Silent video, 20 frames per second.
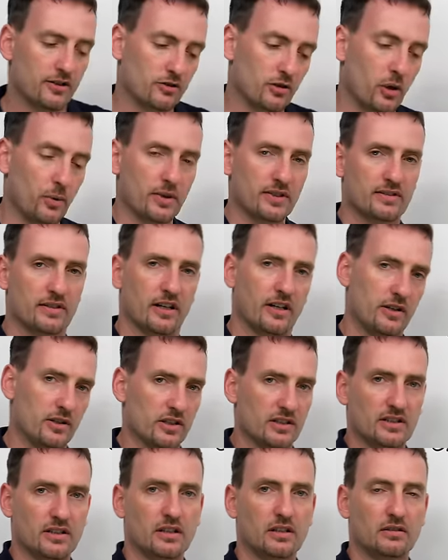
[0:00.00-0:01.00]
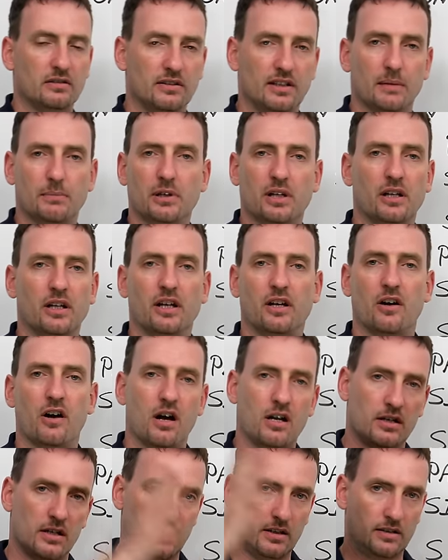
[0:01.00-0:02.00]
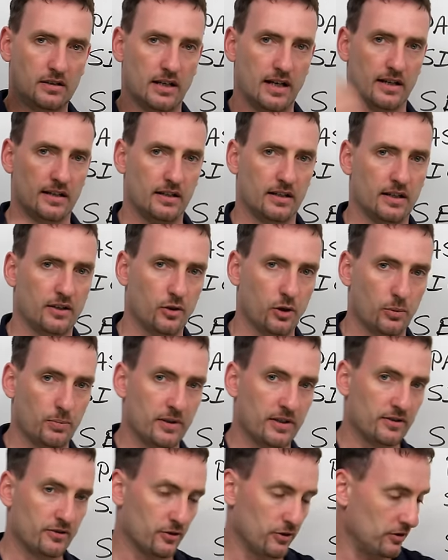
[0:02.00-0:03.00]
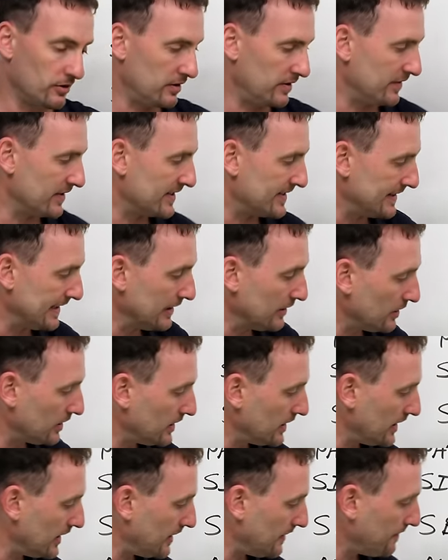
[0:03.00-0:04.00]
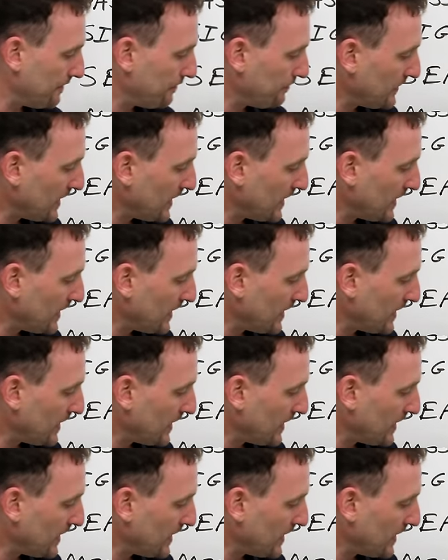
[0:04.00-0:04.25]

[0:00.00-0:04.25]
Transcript: it's always there. You just double click on it and it opens, or even single click.